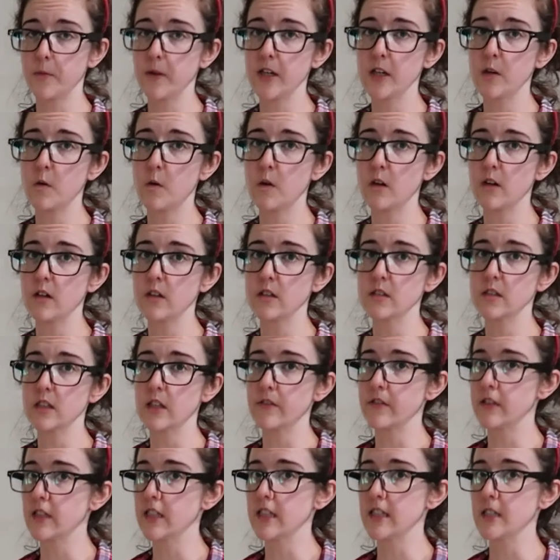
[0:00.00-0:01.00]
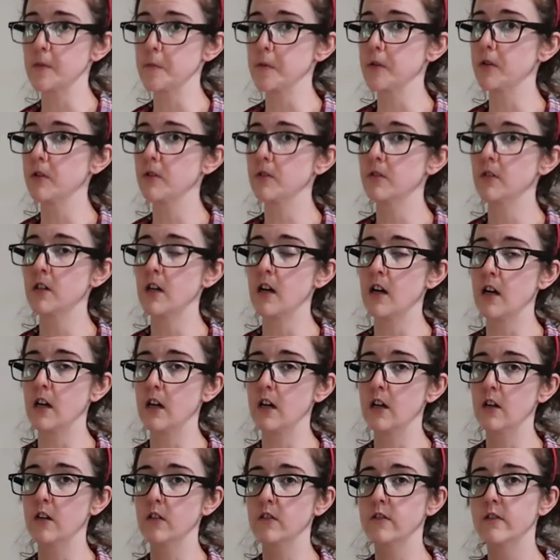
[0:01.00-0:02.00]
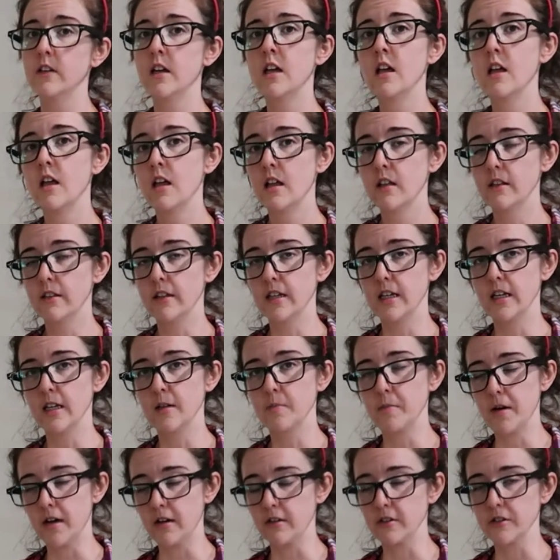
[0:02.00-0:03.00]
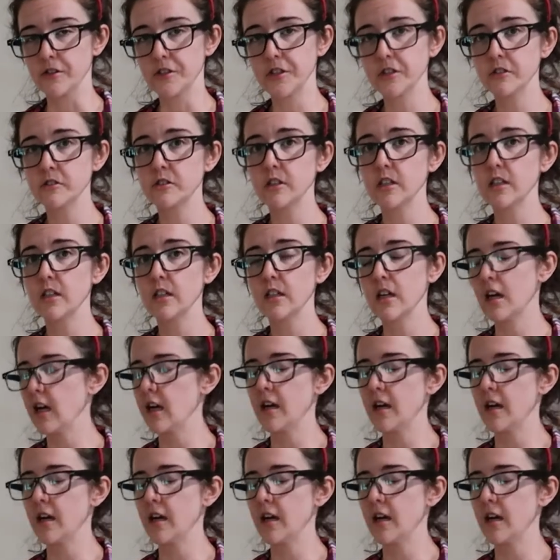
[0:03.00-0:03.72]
3/4 of a teaspoon of the powdered ginger,